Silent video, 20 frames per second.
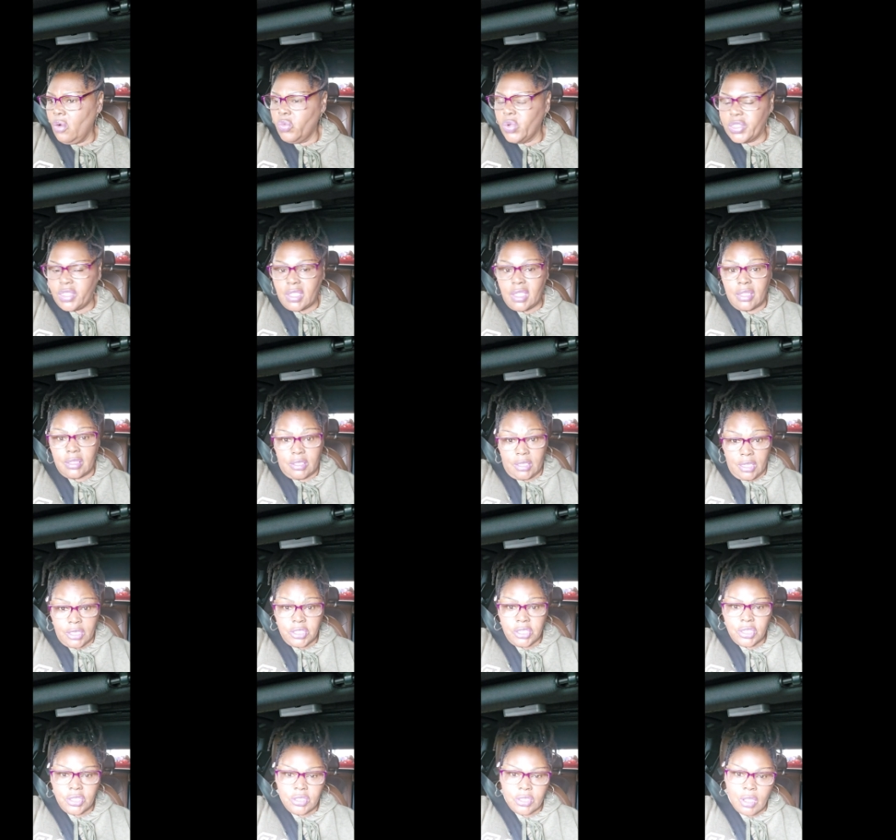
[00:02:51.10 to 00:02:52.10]
with the
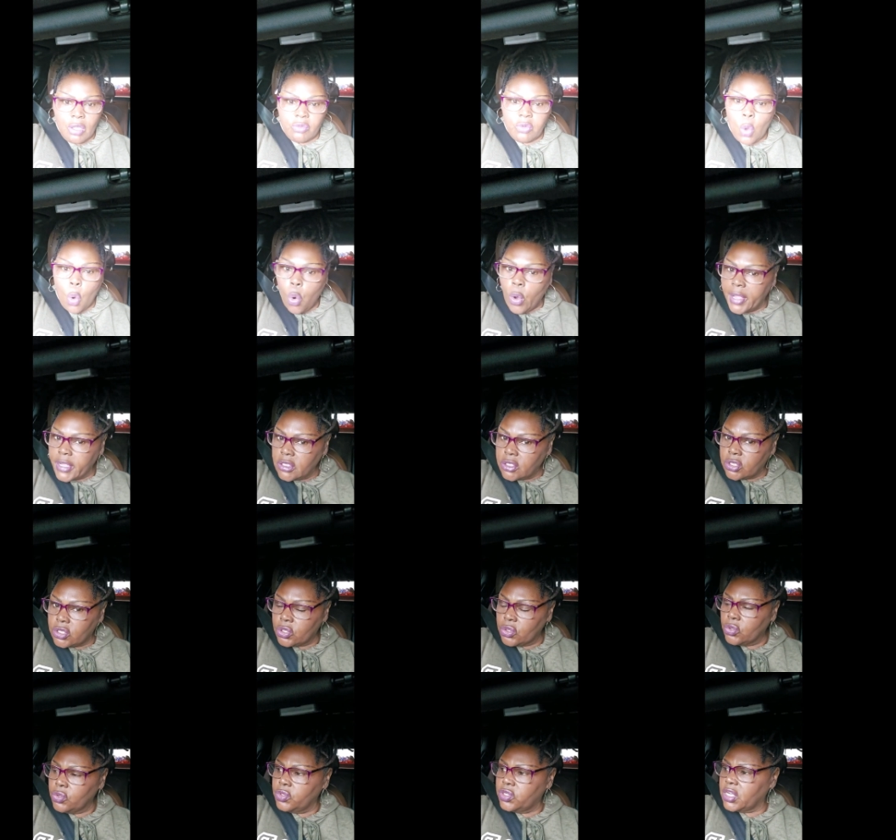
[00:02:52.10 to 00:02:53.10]
intentions of going
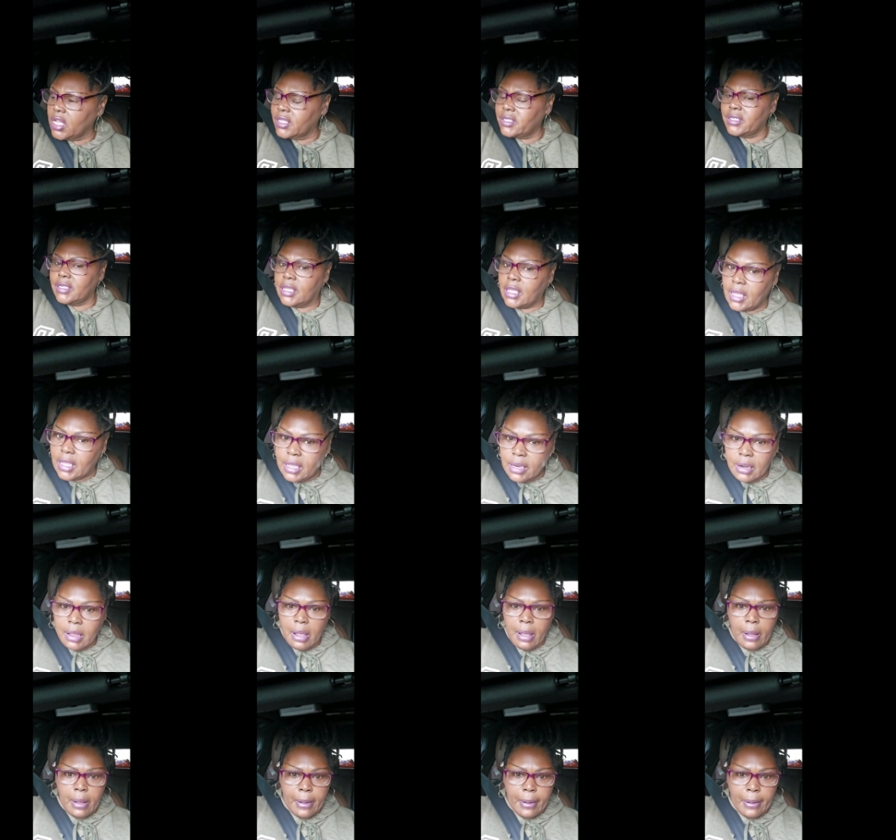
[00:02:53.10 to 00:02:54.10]
to just get
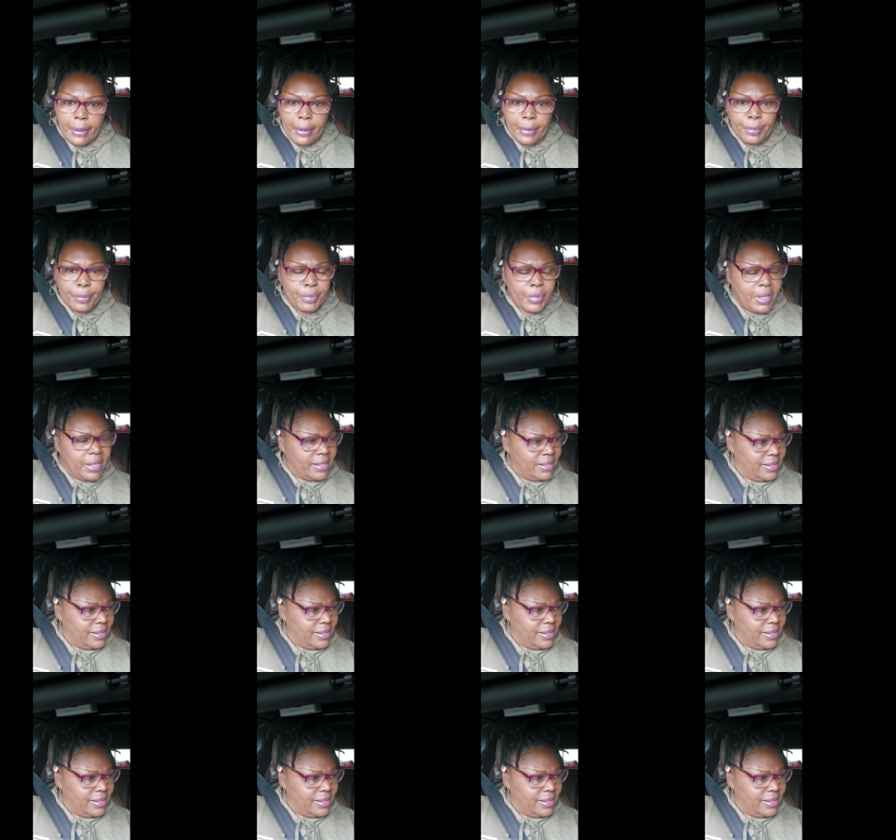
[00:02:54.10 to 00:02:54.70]
um,